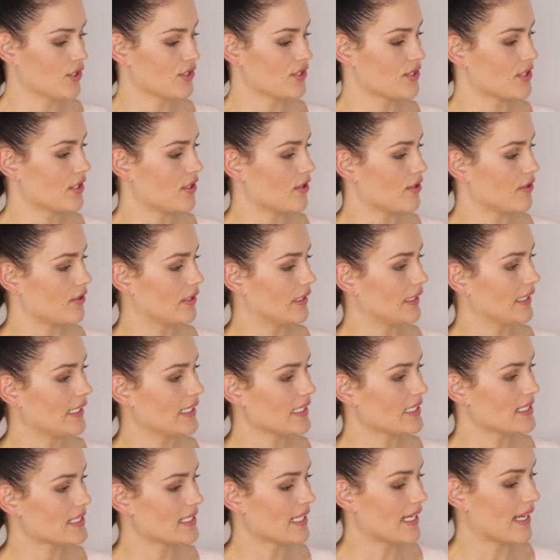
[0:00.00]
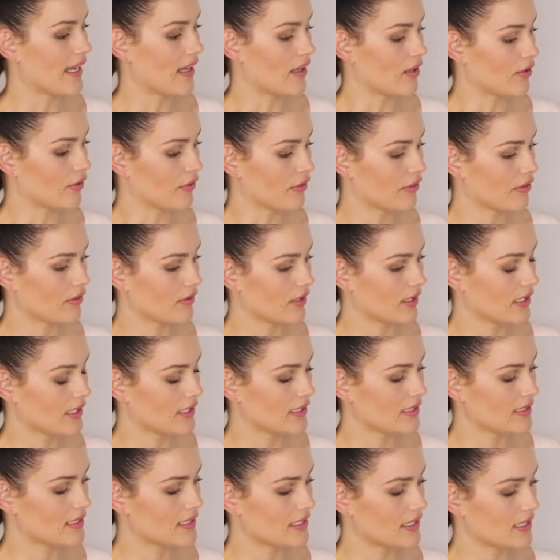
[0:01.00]
So let's say health.
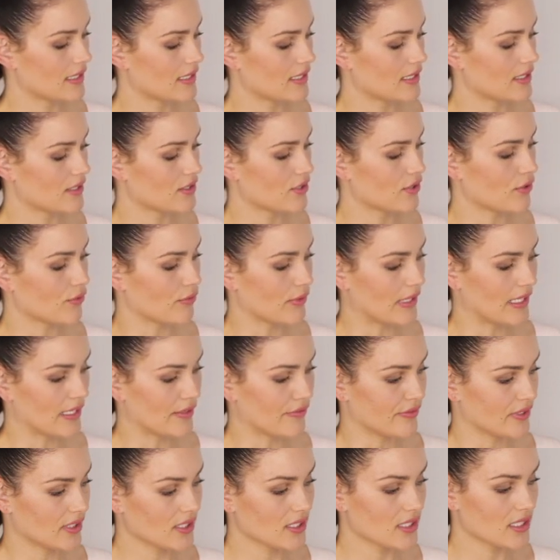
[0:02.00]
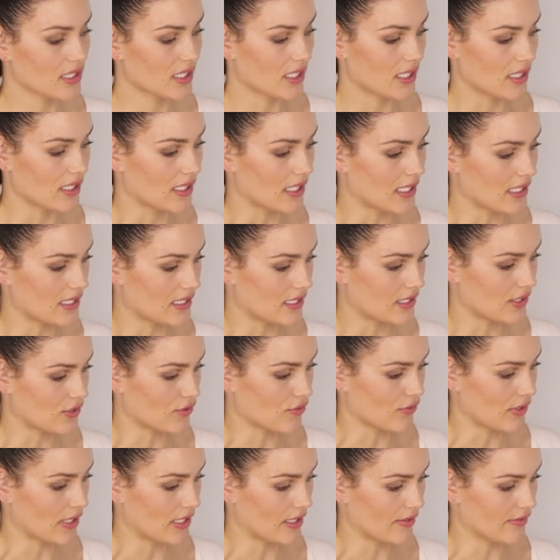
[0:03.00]
Is it relevant? Yes,
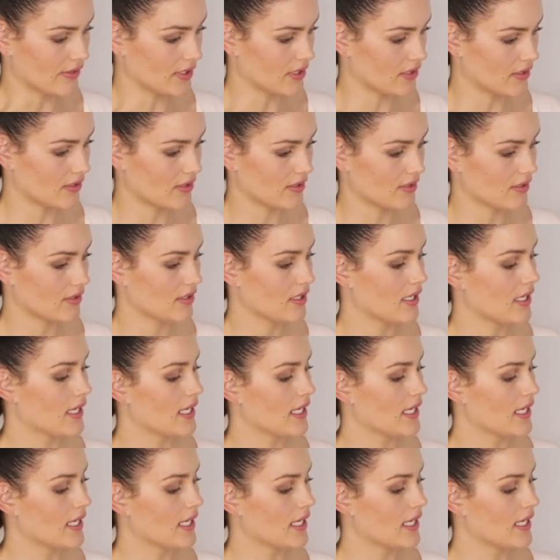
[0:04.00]
it's relevant.